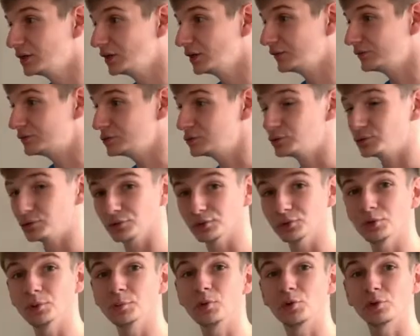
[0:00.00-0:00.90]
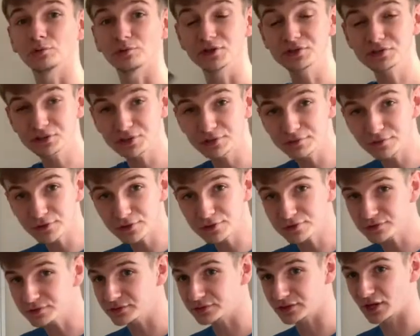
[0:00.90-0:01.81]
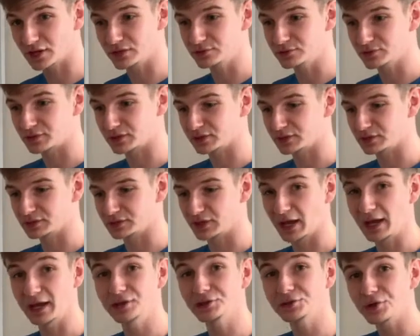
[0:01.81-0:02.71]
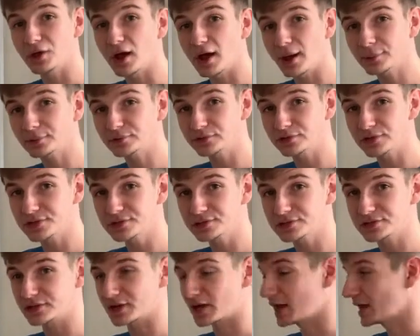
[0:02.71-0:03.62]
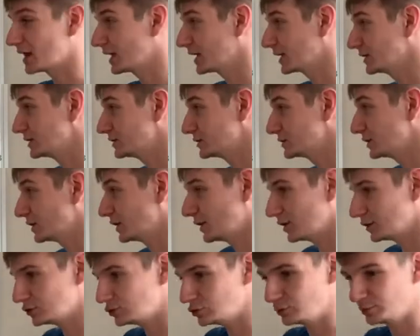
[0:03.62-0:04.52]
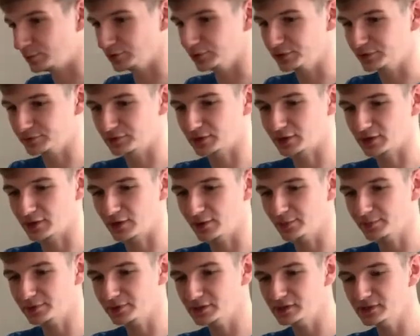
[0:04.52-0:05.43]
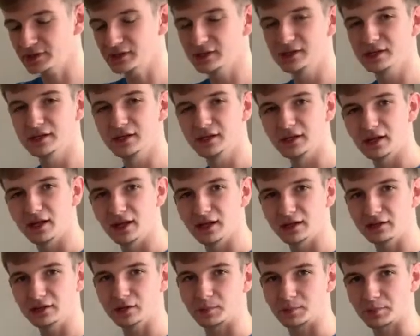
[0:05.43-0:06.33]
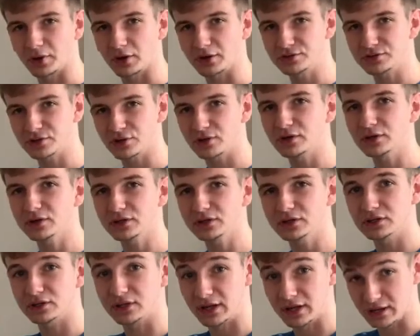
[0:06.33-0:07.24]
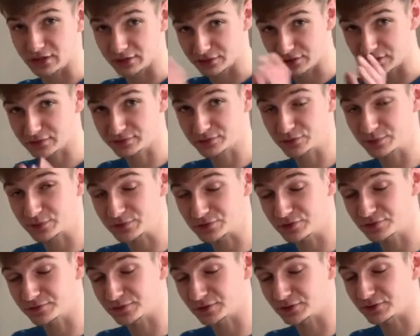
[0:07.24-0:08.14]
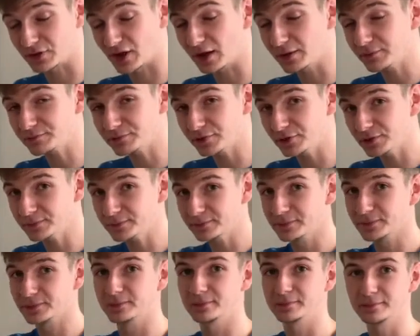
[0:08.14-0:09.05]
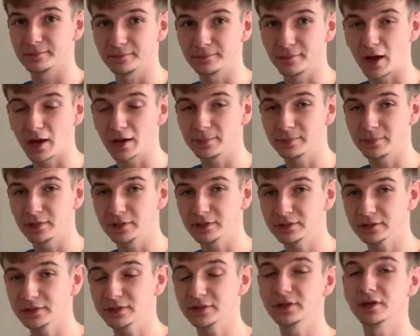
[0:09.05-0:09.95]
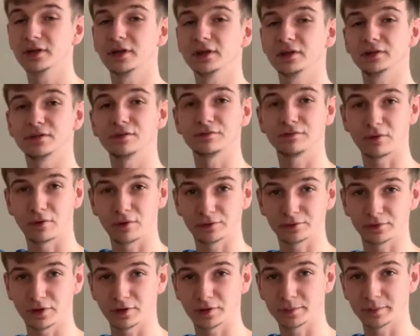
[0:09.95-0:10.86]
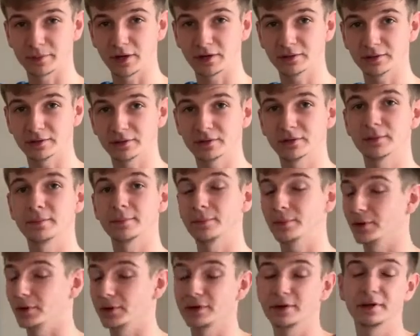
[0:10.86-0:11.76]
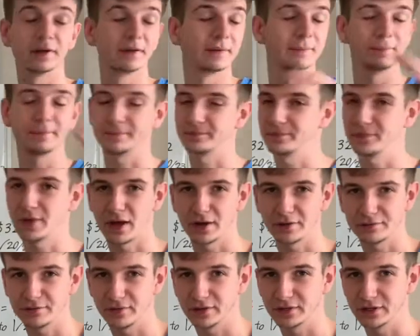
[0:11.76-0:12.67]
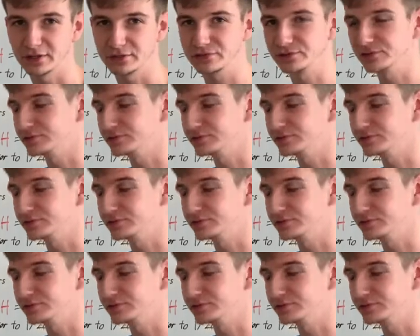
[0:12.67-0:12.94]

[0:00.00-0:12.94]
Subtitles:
If you're a little more risk averse and you can handle options and you believe in a company hitting a price target in a specific time frame, my opinion, the farther out the better, but not a financial